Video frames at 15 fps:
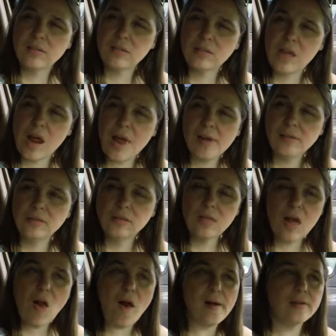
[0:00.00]
Yeah.
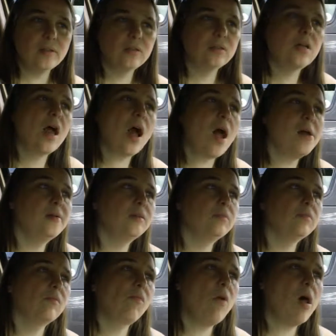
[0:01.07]
Because they
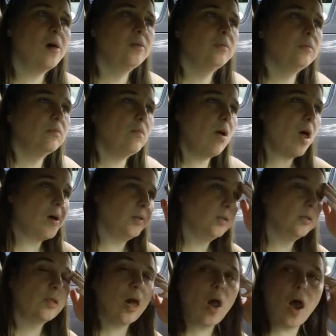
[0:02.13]
literally do use things like
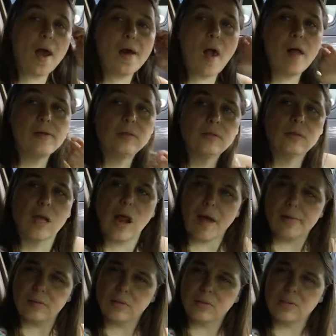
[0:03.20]
Play-Doh and wax and other things.